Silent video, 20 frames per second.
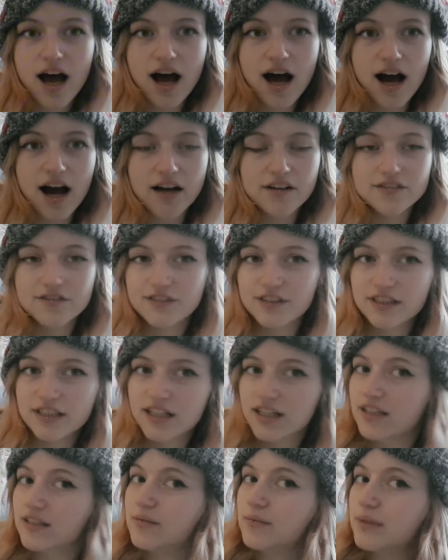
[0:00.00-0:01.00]
I feel
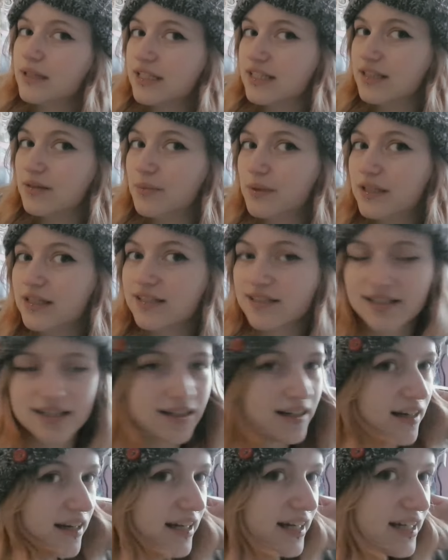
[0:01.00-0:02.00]
like my sibling's
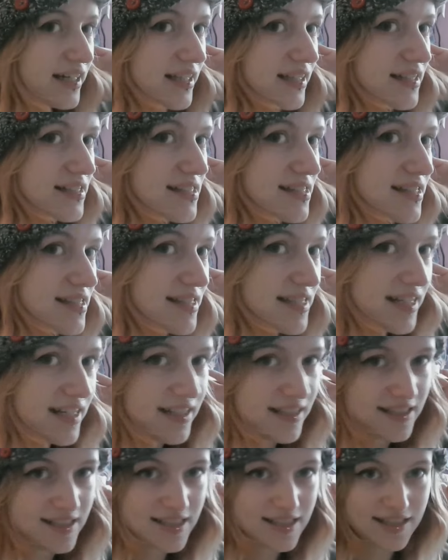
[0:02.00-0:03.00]
gonna like this as it
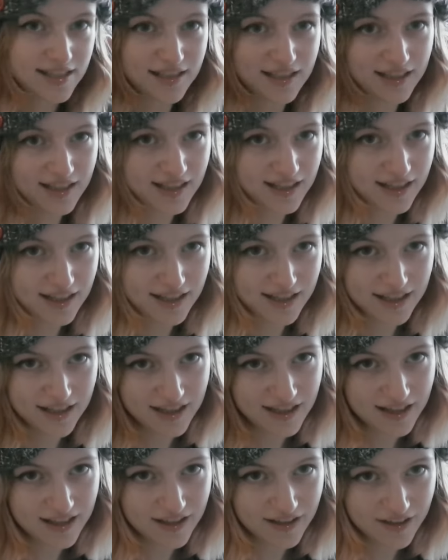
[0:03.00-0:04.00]
is.
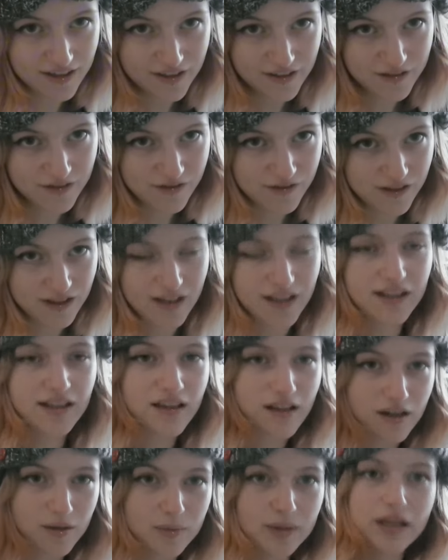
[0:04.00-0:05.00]
I feel like they're
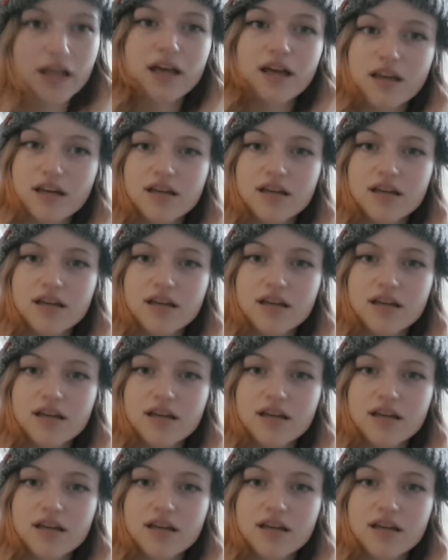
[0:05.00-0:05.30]
gonna be like,